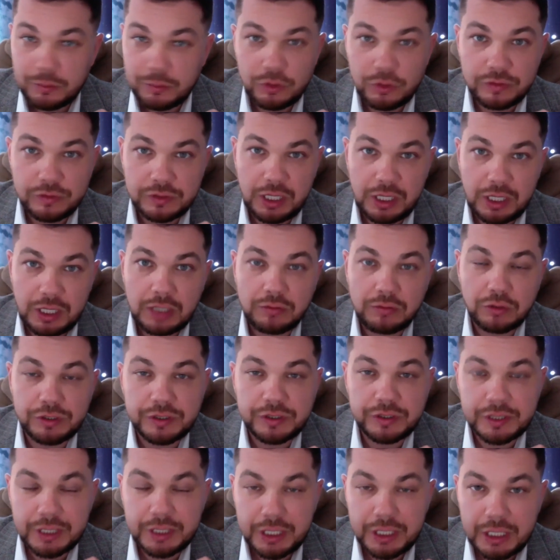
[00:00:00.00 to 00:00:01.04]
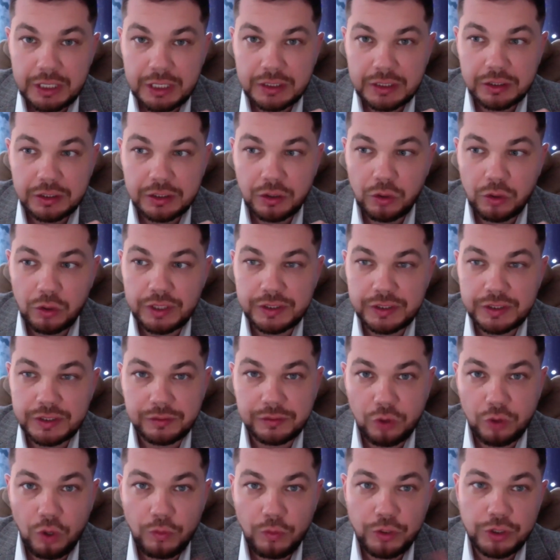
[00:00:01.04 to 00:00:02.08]
takes all that energy.
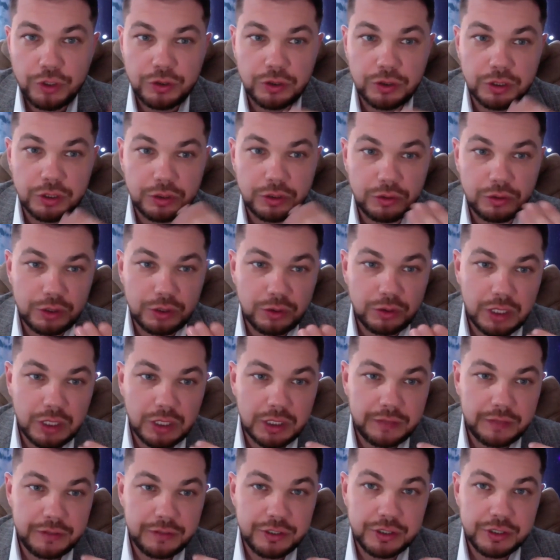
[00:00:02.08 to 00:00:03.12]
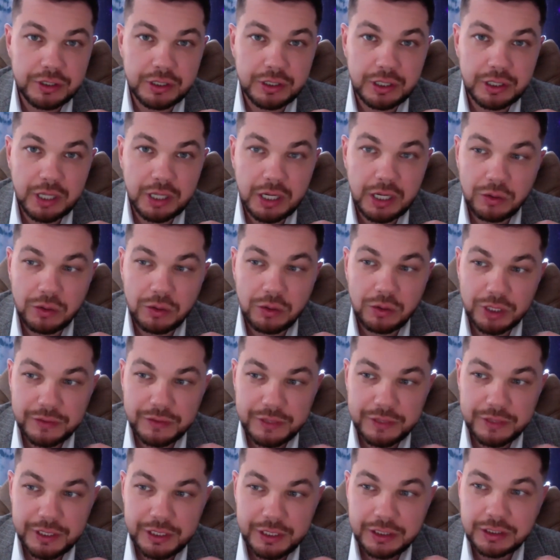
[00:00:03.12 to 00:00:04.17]
And I
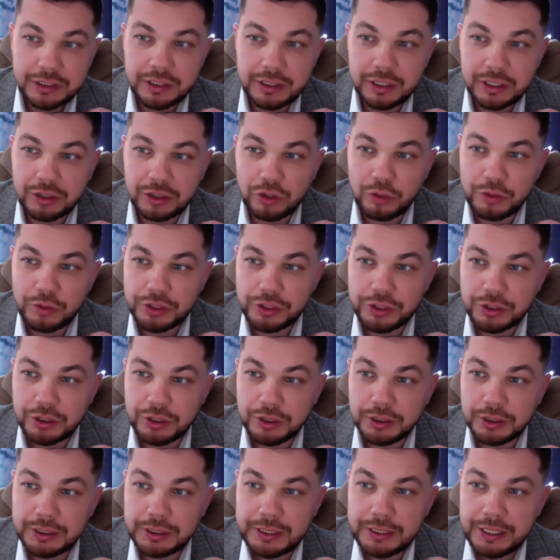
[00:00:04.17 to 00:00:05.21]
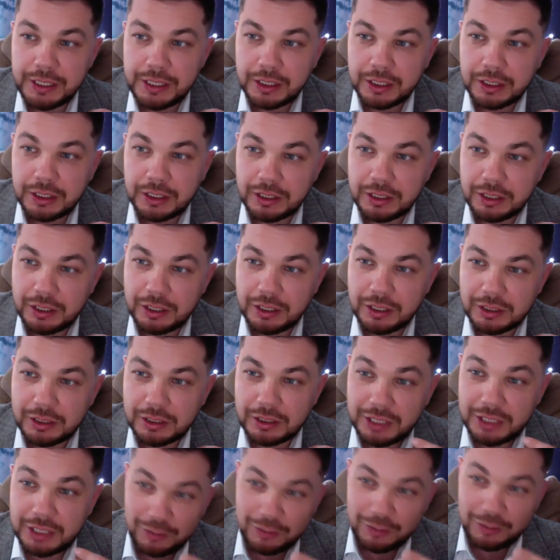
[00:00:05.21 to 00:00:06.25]
guess the secret, as he
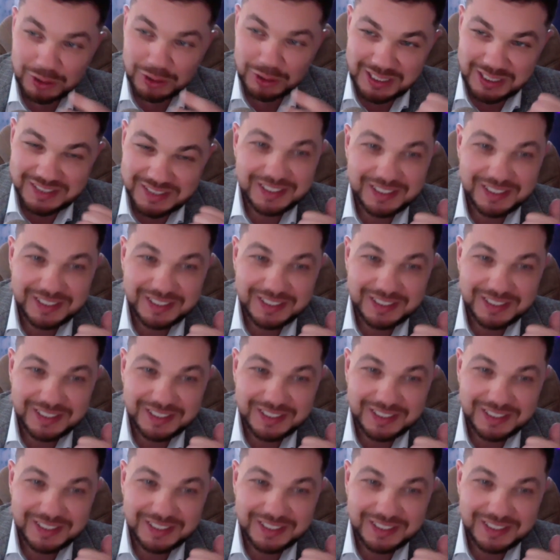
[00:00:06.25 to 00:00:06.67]
said,